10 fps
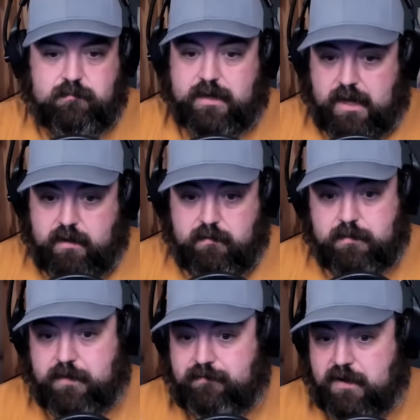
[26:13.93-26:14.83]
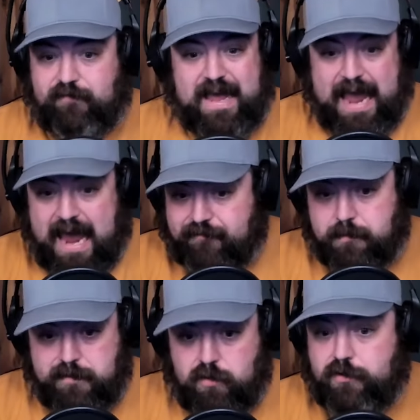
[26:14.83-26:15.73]
Again, if I have
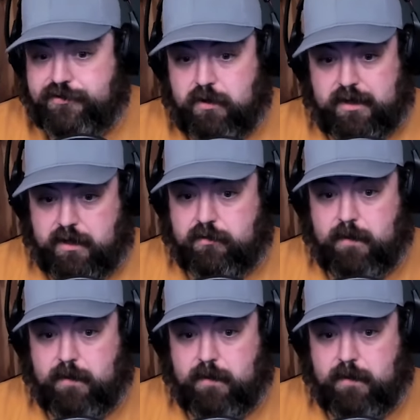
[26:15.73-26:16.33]
to mute you so I can get